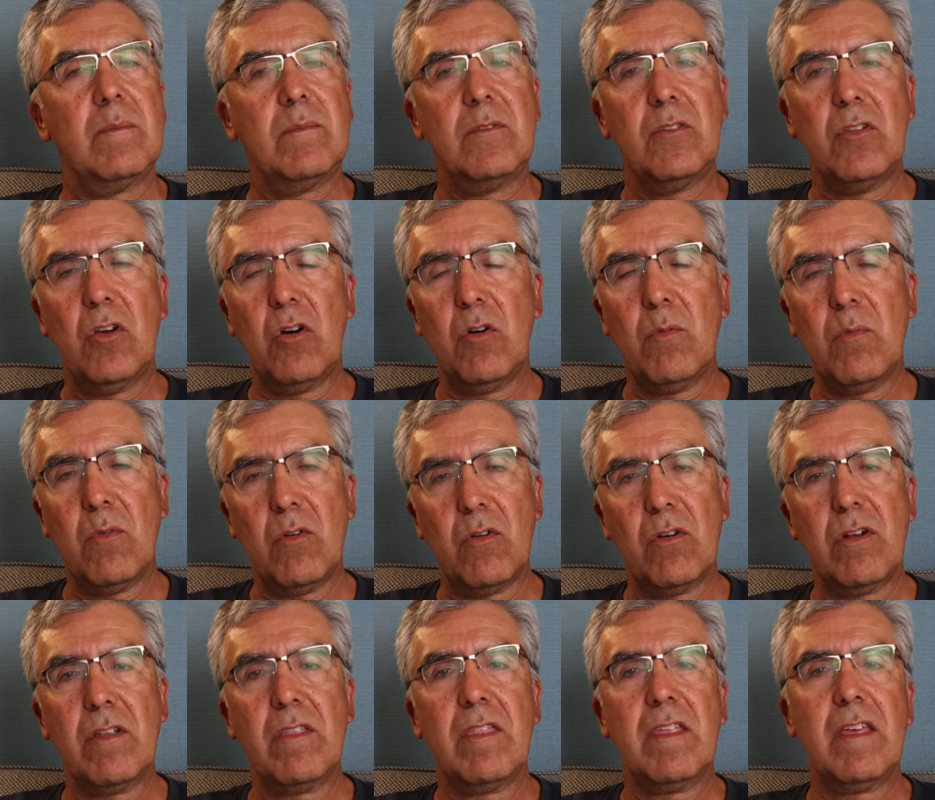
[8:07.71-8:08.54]
no
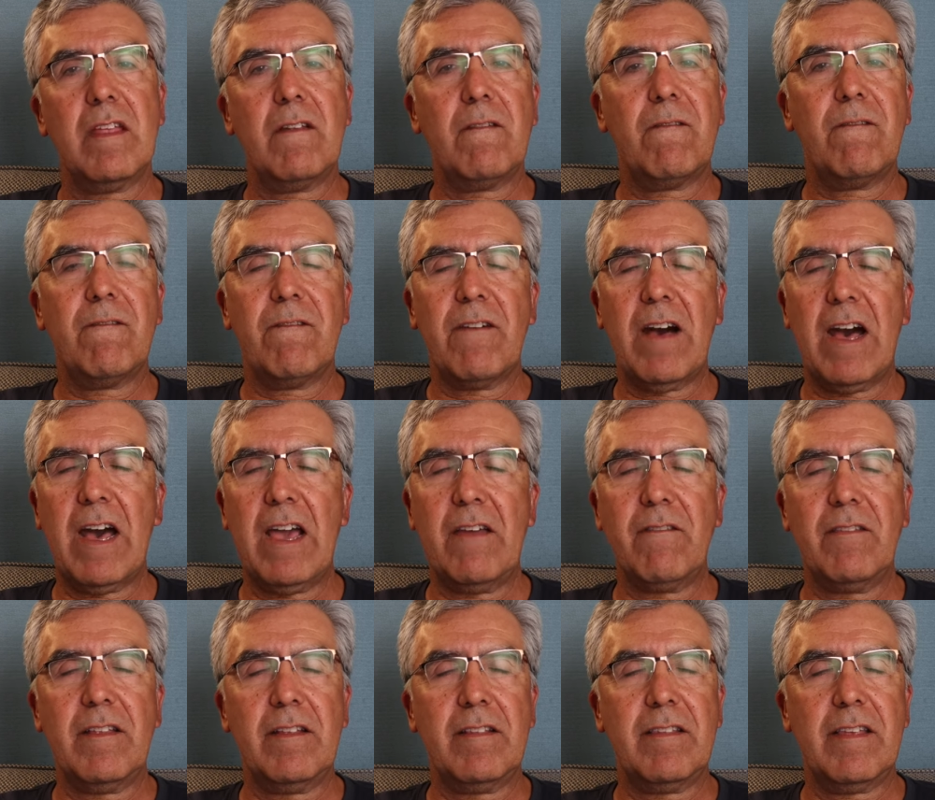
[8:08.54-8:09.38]
more than
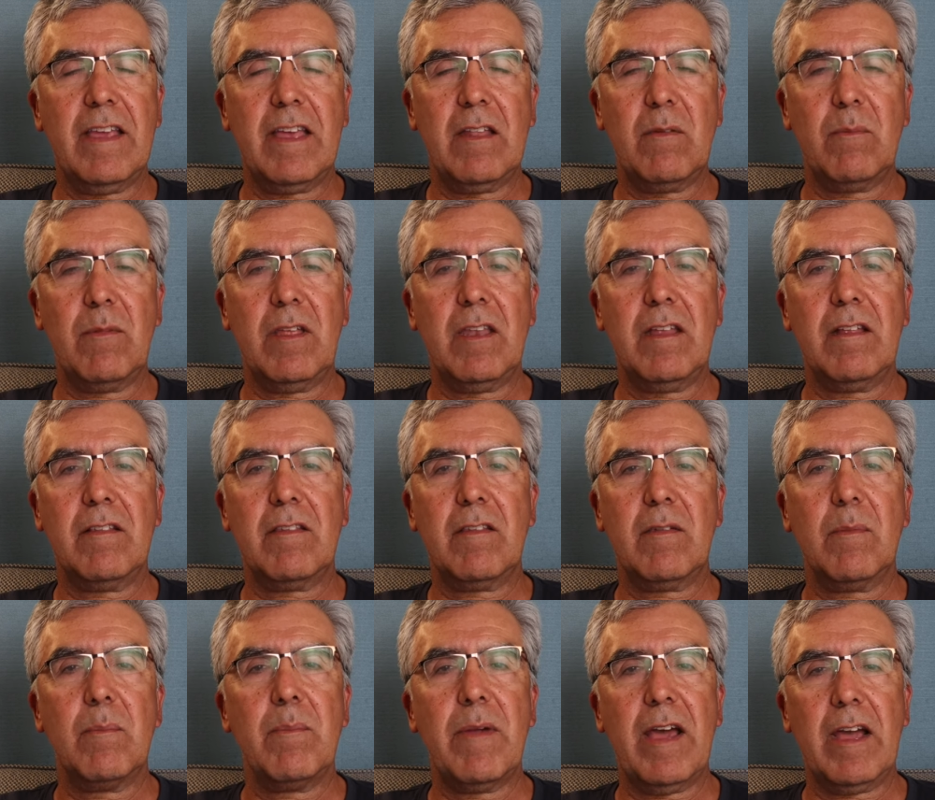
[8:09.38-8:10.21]
five to 10
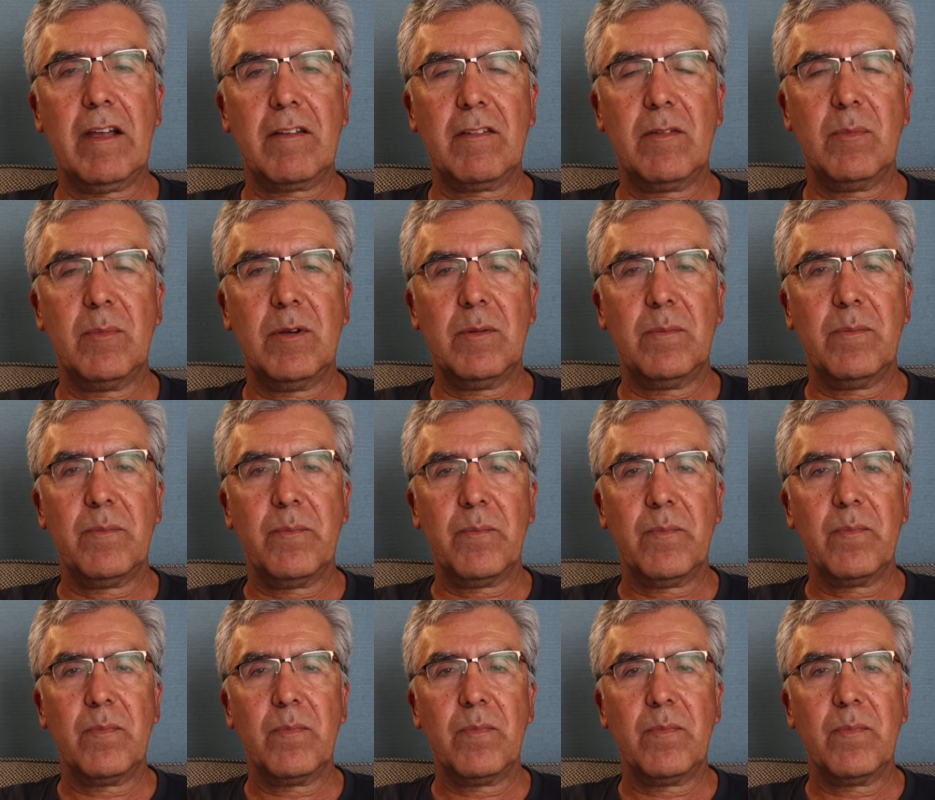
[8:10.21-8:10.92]
minutes maximum.